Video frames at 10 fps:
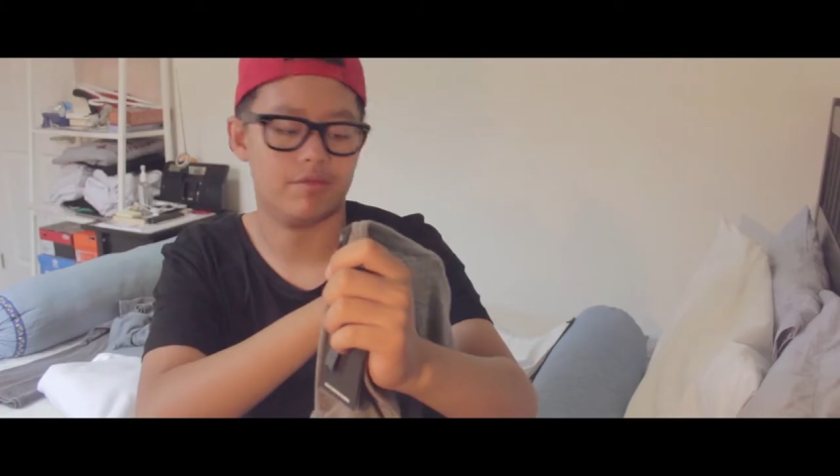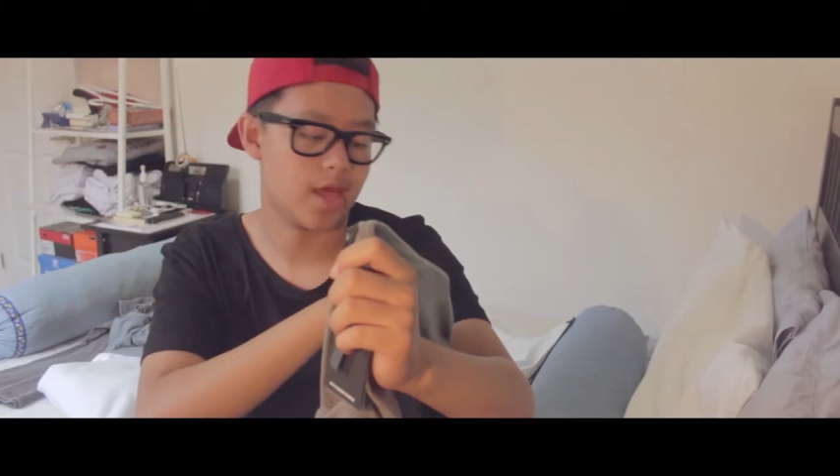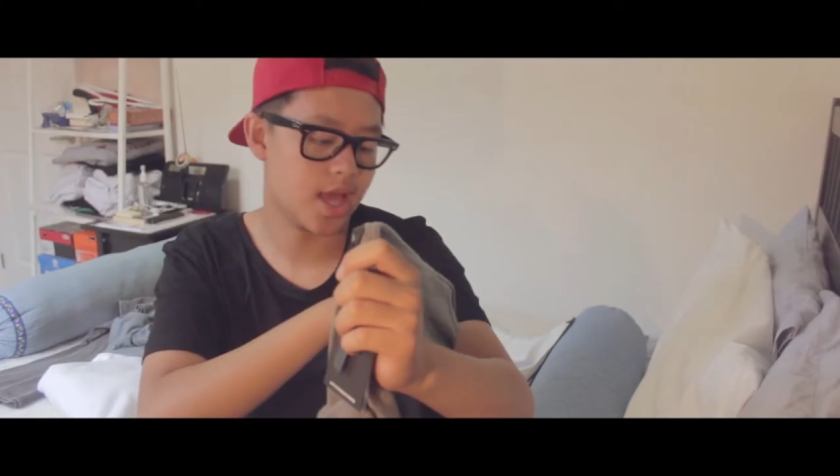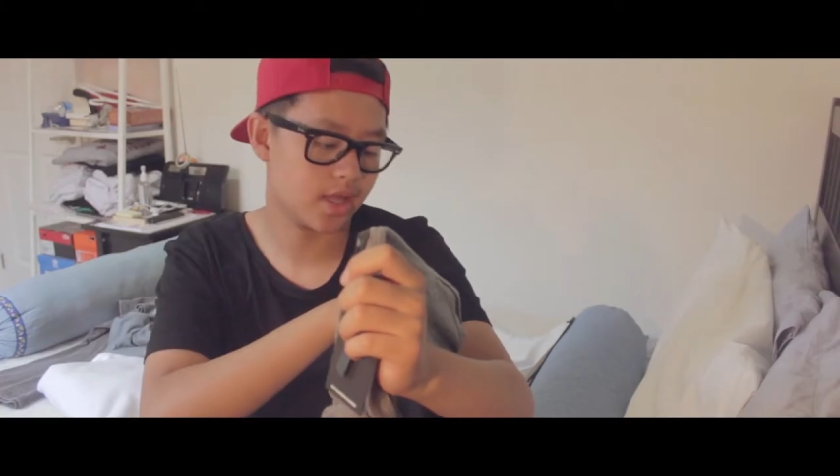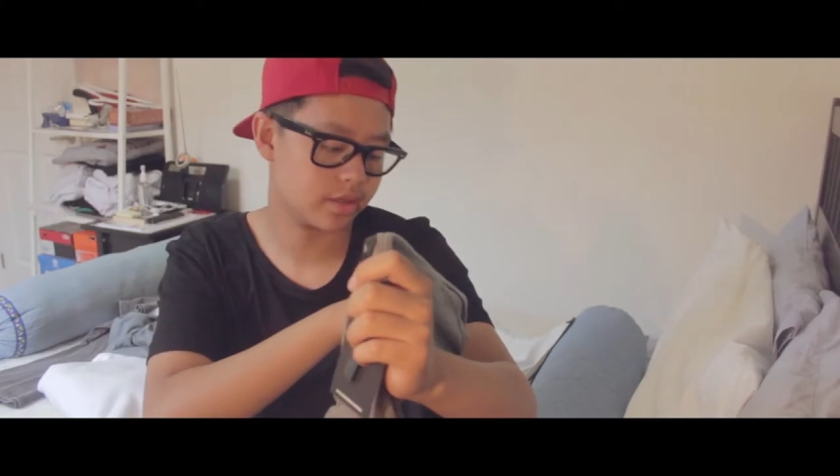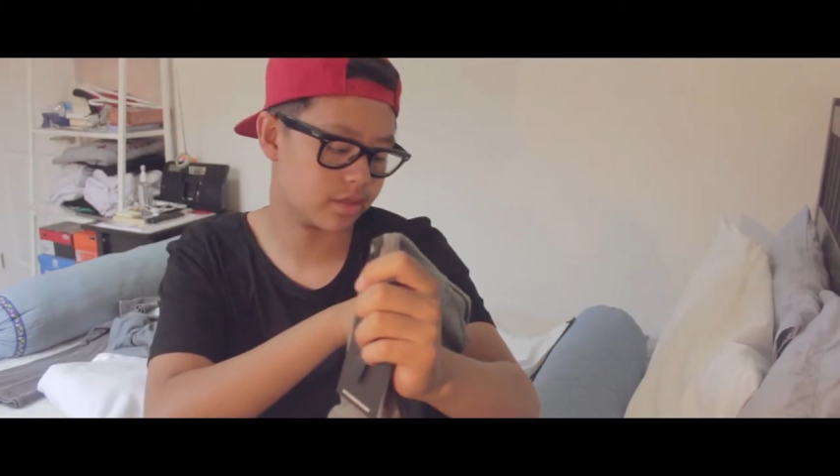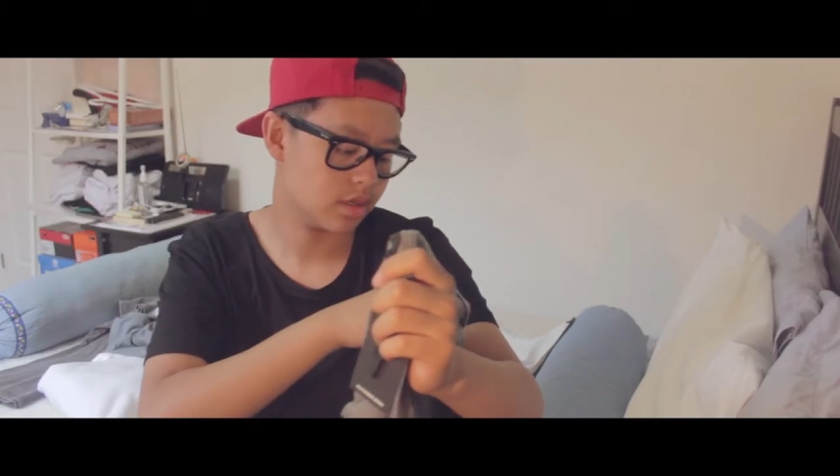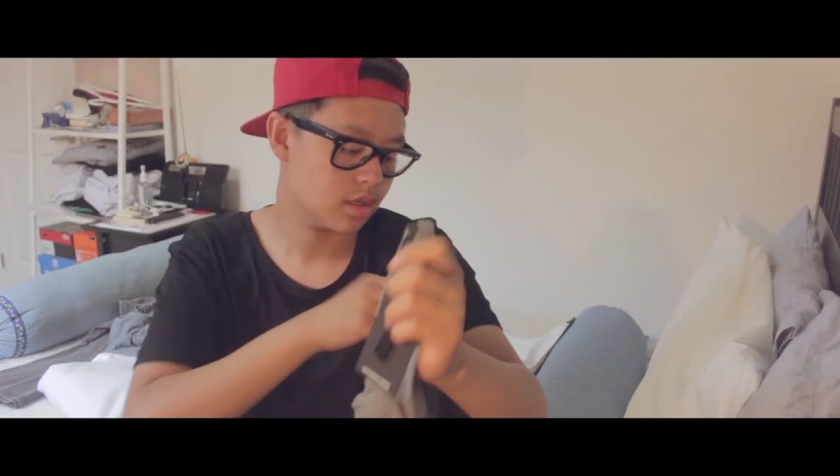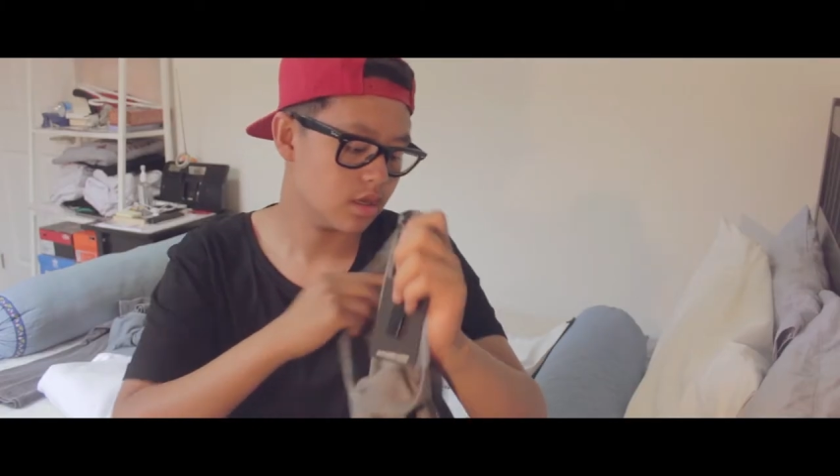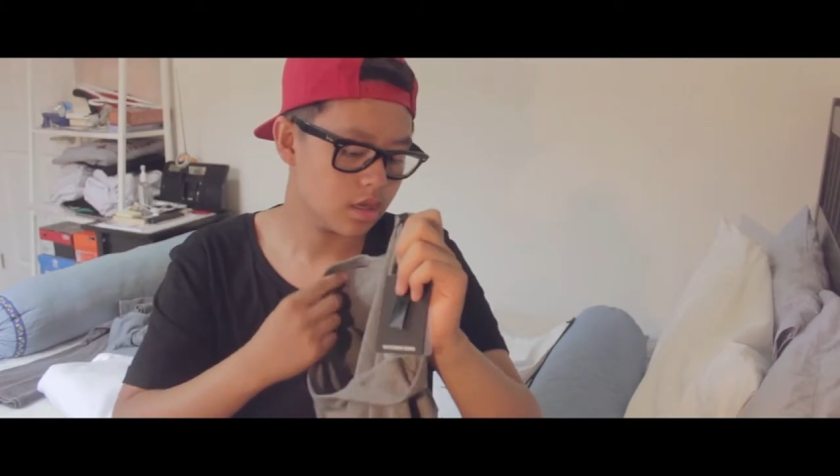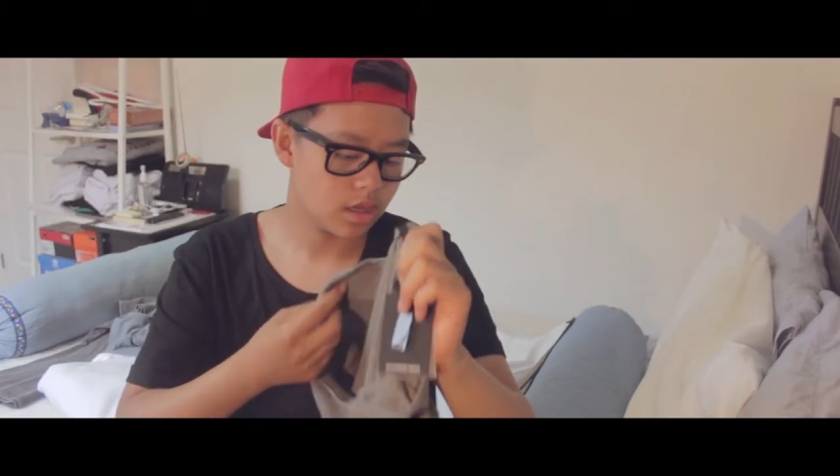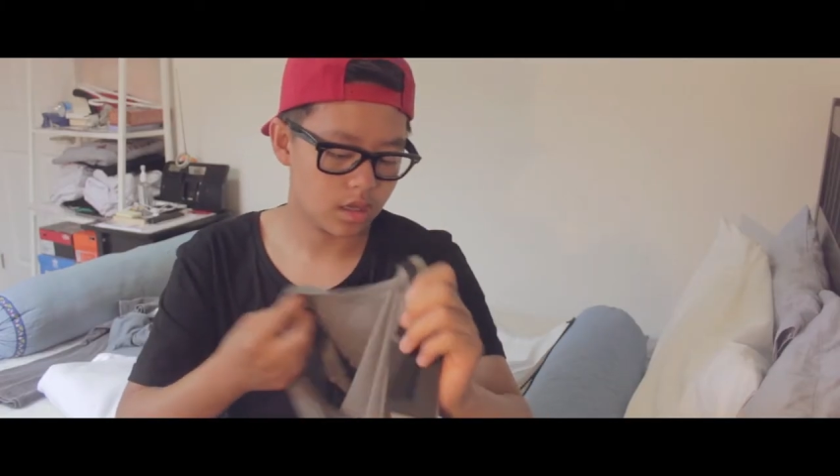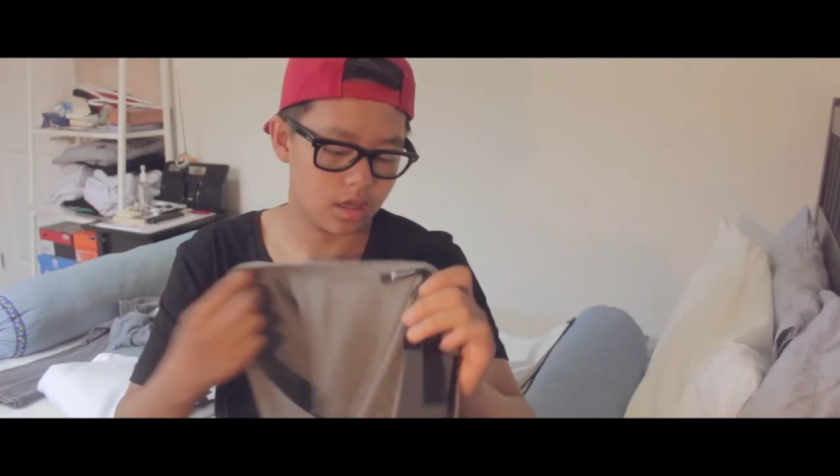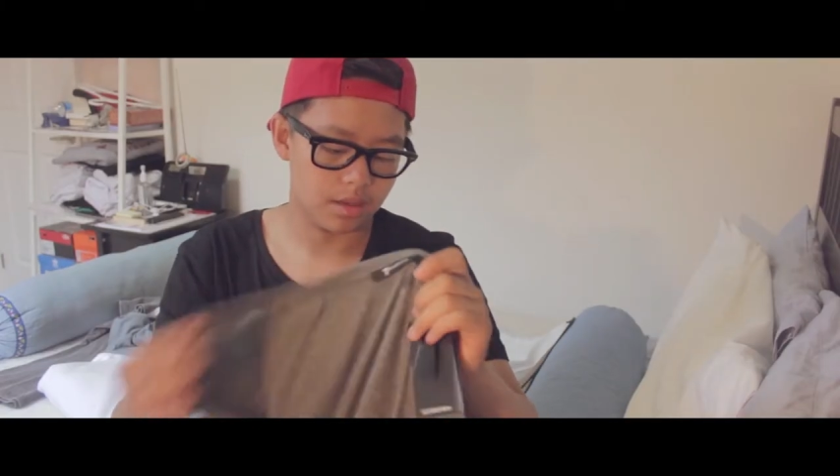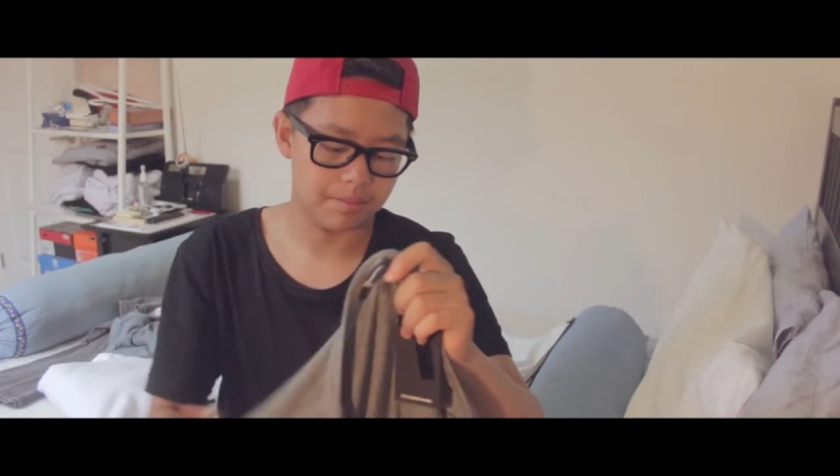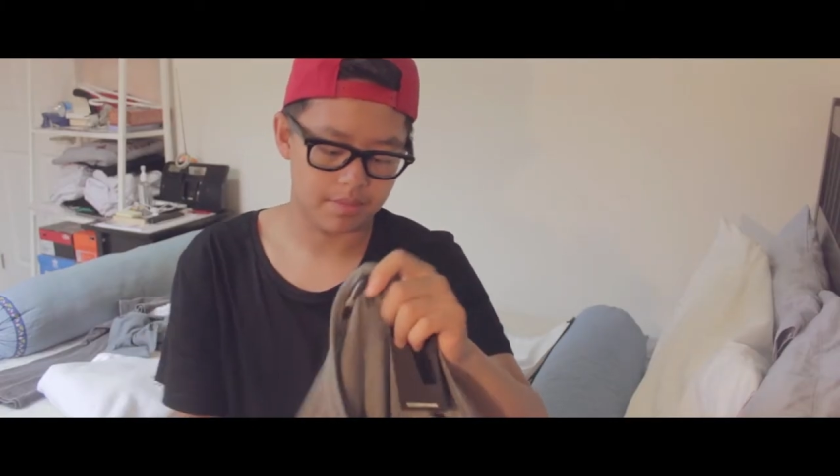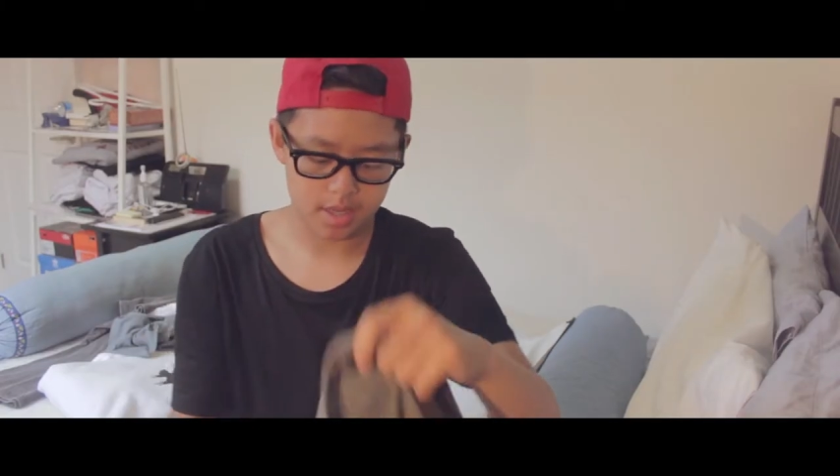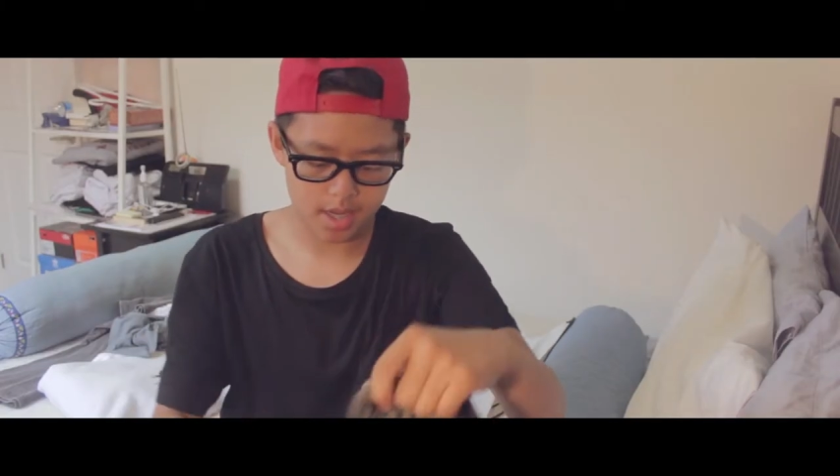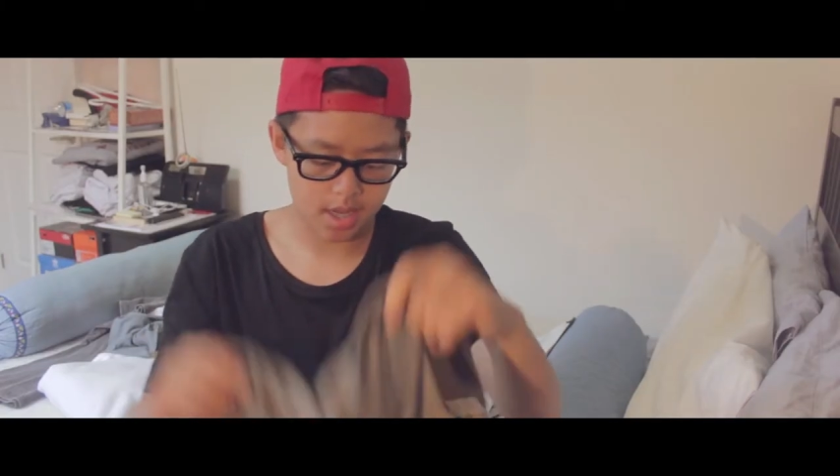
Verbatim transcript: of that. Um,